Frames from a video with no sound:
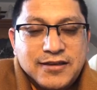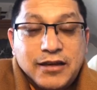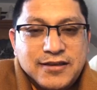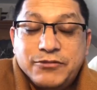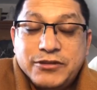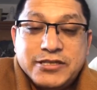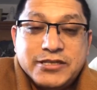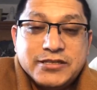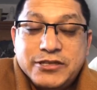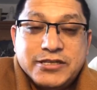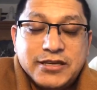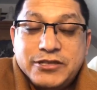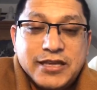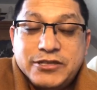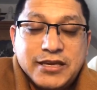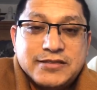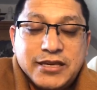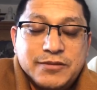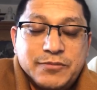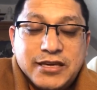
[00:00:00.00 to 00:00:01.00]
which is
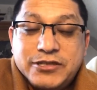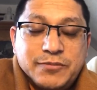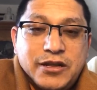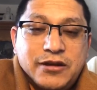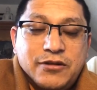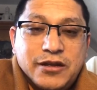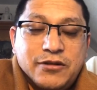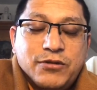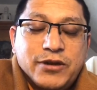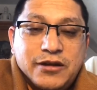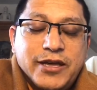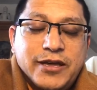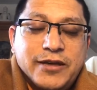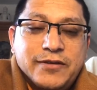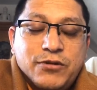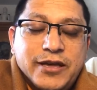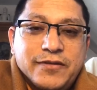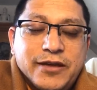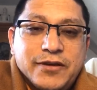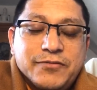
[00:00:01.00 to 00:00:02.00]
again similar
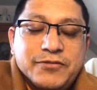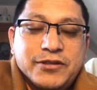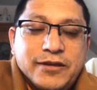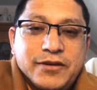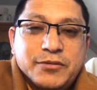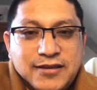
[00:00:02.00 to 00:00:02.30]
way even